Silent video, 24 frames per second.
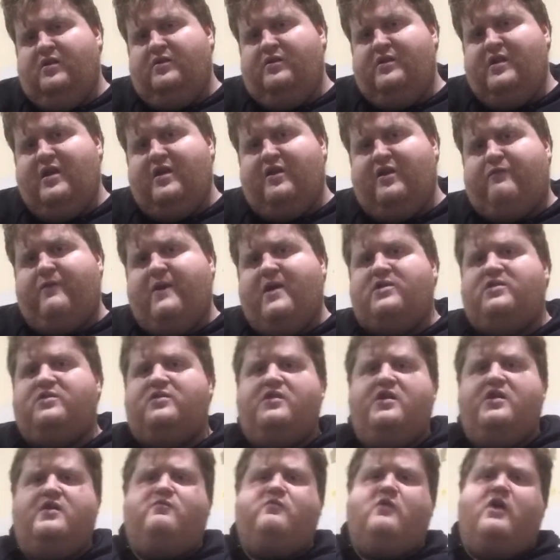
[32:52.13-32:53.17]
Now the
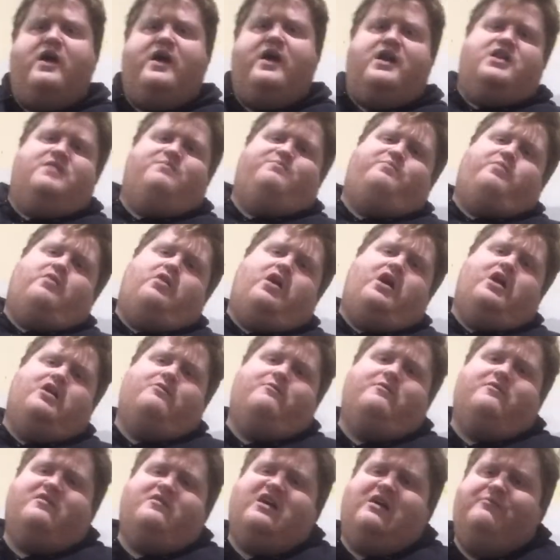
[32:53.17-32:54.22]
question is, what inspired
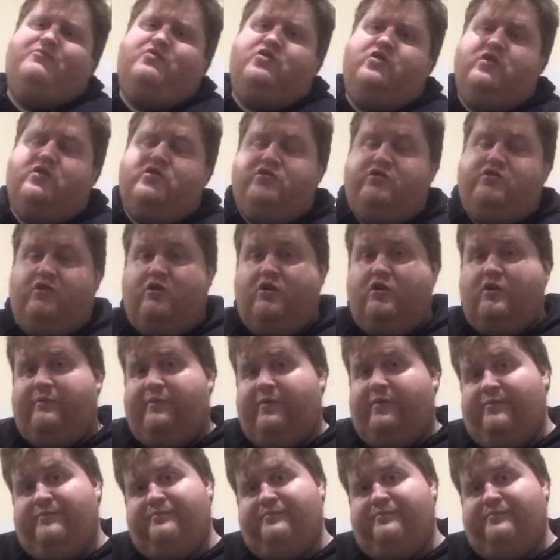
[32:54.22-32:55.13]
me to become YouTube?